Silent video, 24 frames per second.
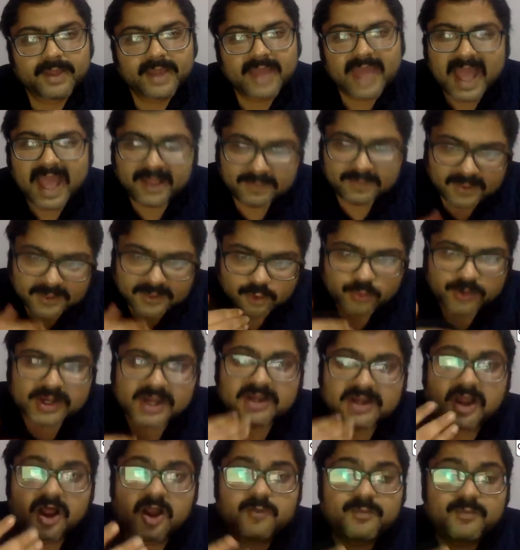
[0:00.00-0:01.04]
And the
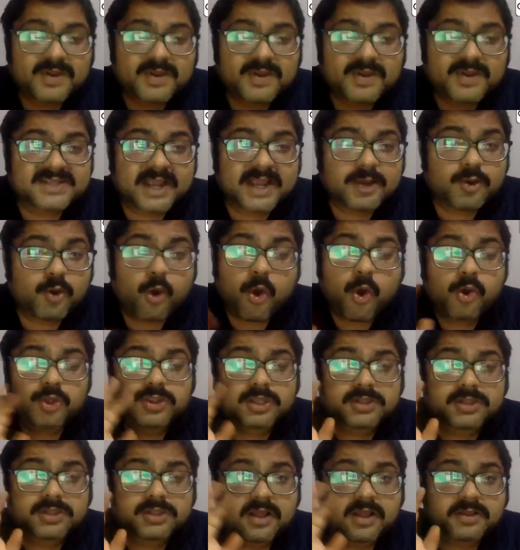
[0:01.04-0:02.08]
union government said, oh,
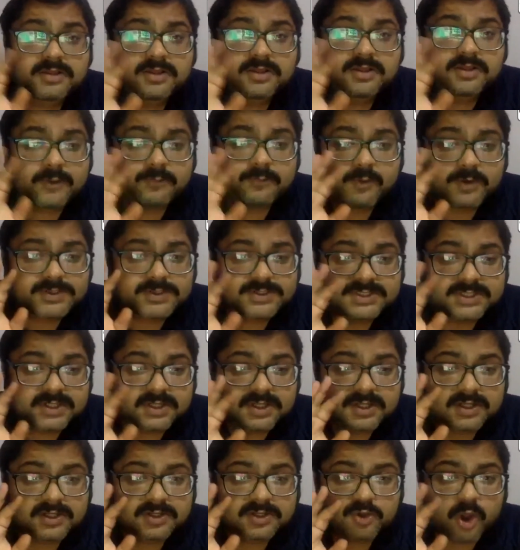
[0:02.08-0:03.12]
the, the, that was
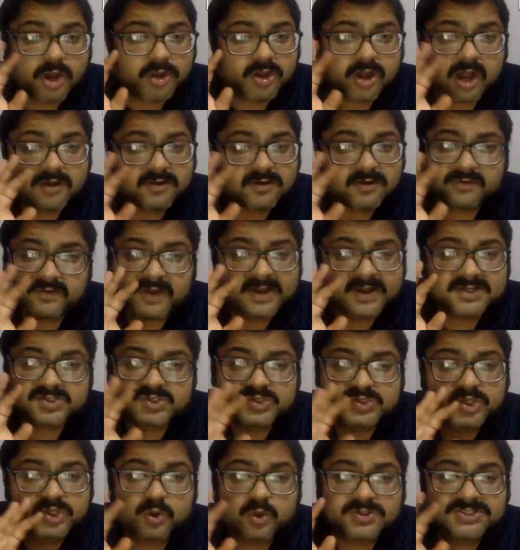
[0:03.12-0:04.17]
uh, not ultra-vires to
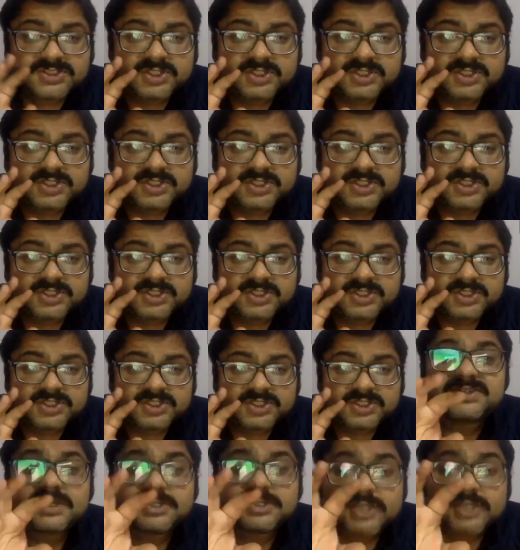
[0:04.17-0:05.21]
the constitution, that was
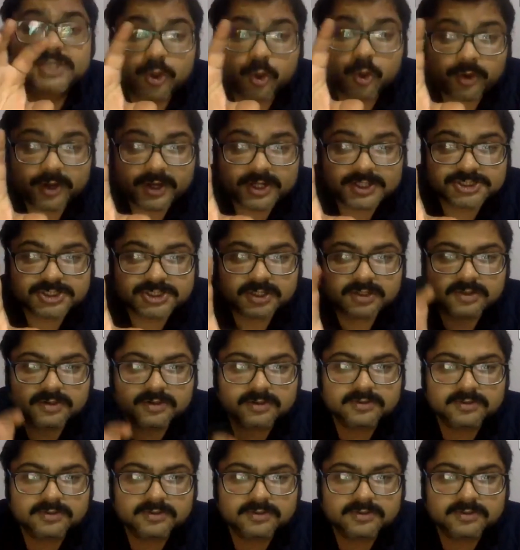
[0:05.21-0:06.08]
just a decoration.